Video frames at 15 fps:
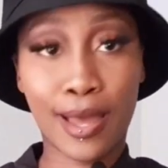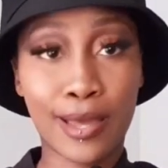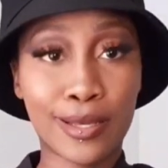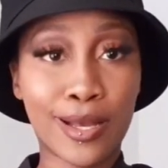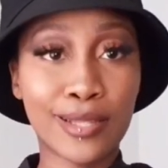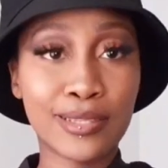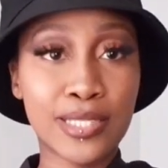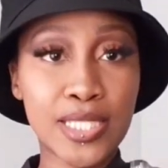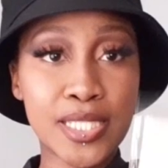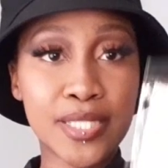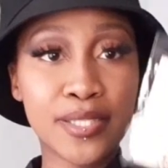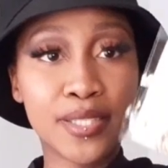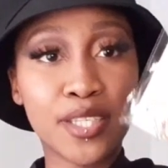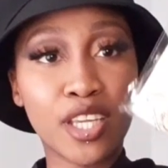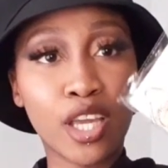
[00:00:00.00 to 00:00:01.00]
I got
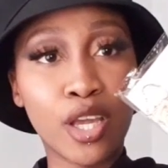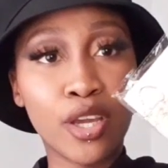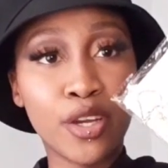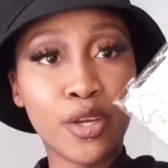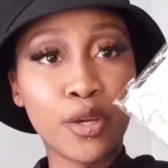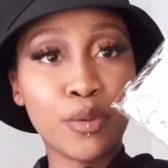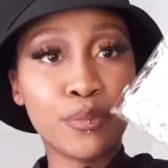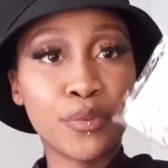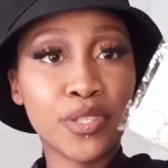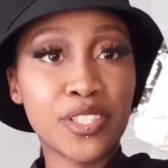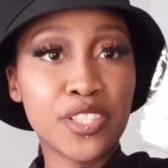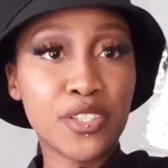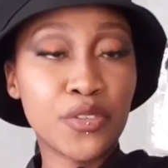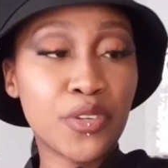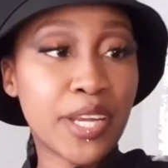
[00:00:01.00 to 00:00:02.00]
these
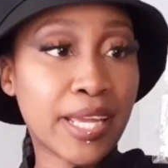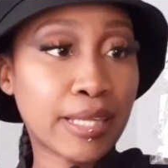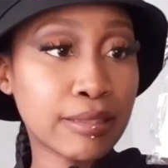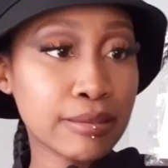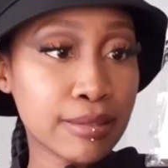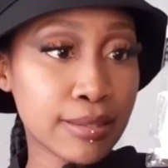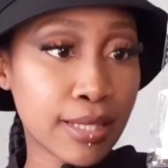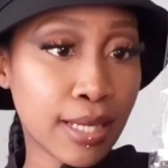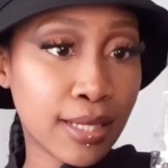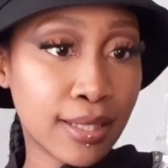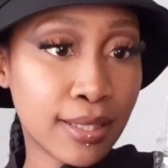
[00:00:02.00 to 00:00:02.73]
pretty rings.